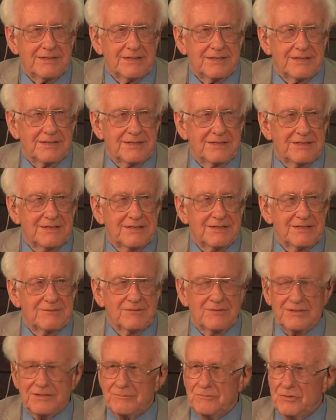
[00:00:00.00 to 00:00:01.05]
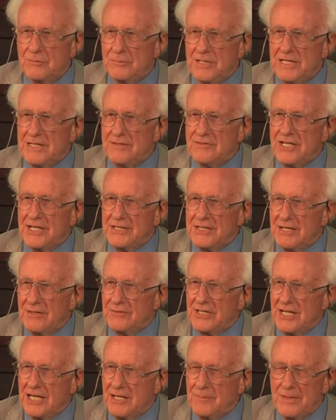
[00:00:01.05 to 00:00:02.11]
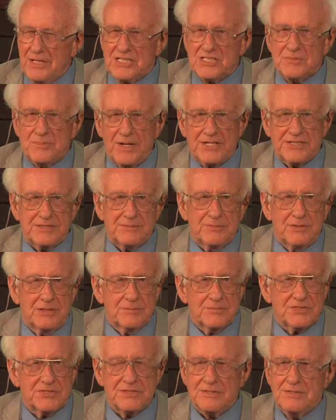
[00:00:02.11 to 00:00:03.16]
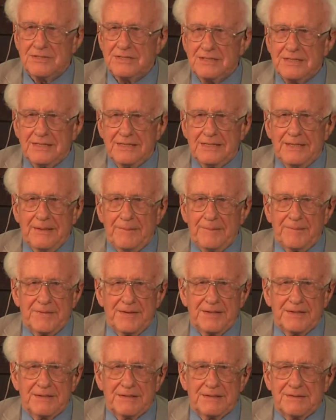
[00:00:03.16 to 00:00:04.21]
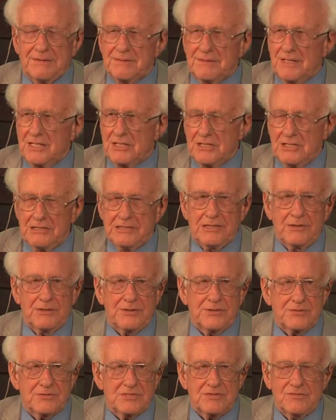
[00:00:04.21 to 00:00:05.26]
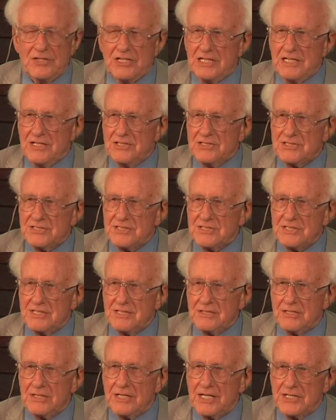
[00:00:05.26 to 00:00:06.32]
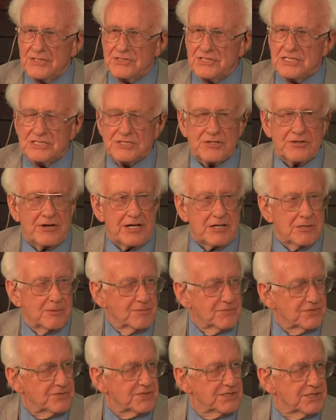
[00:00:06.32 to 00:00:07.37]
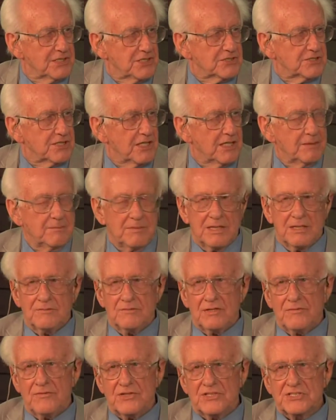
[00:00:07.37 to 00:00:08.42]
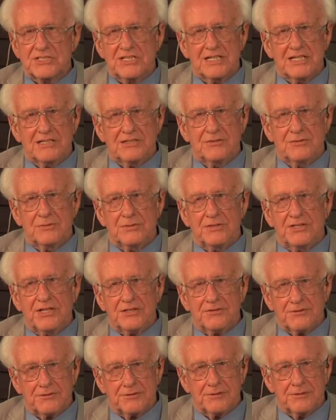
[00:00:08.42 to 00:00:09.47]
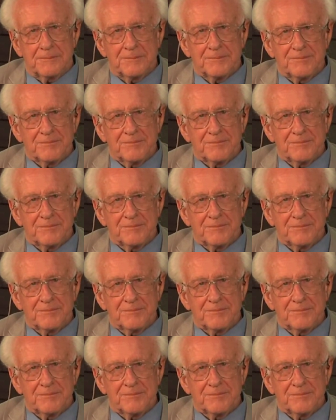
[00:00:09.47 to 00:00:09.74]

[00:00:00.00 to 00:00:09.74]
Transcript: And one would believe that now they have made smarter bombs. They killed a lot of civilians, and the Nazis triumphed each time, and we were scared to death.